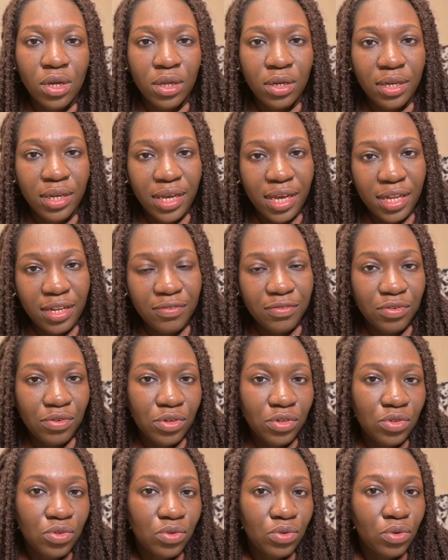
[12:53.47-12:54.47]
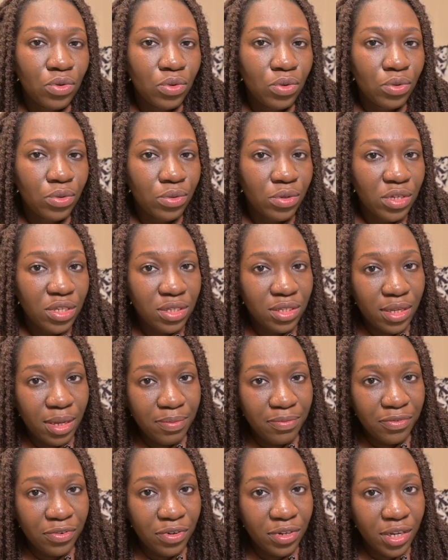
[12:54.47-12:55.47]
Then if you want to go a step
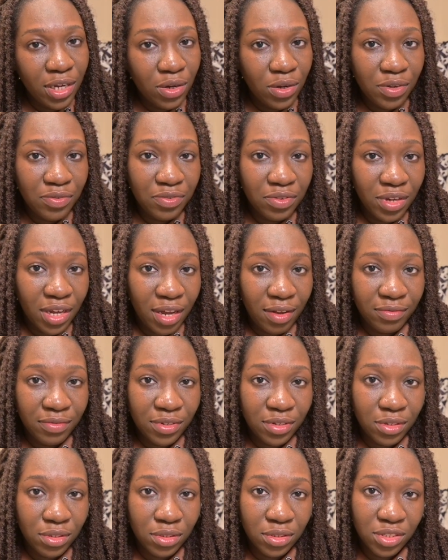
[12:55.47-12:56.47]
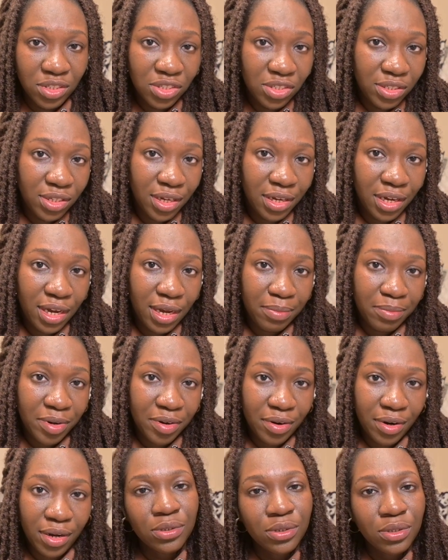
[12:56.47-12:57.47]
further, or if you have a digital
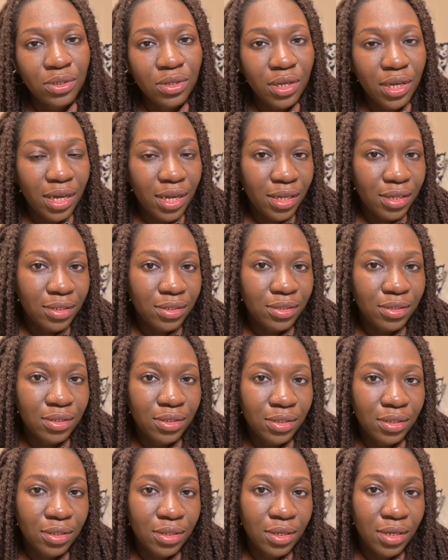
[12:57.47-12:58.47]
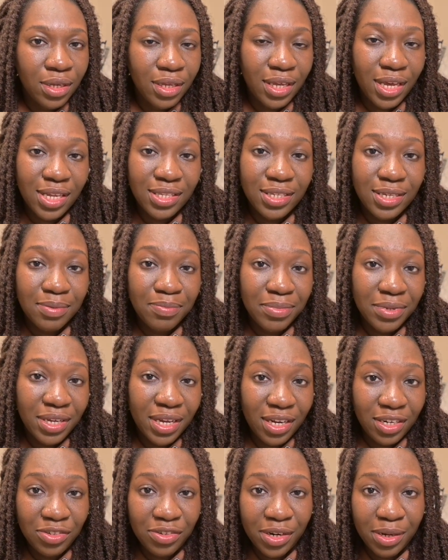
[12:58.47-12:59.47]
camera, you can get a
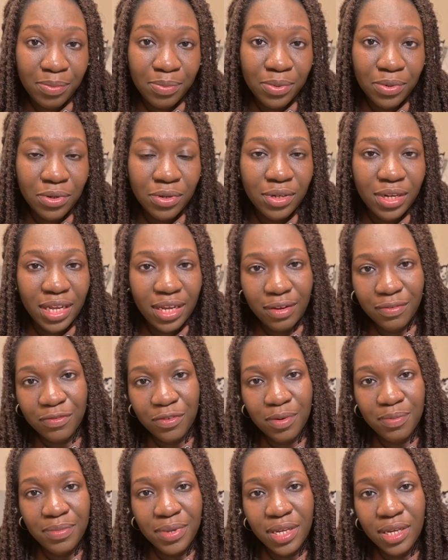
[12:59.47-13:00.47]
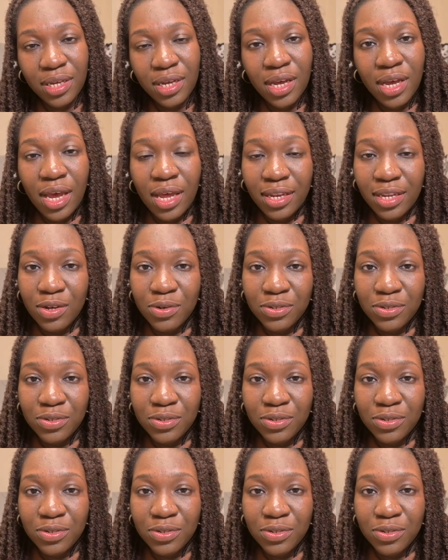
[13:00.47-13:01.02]
bigger tripod. Like for me, there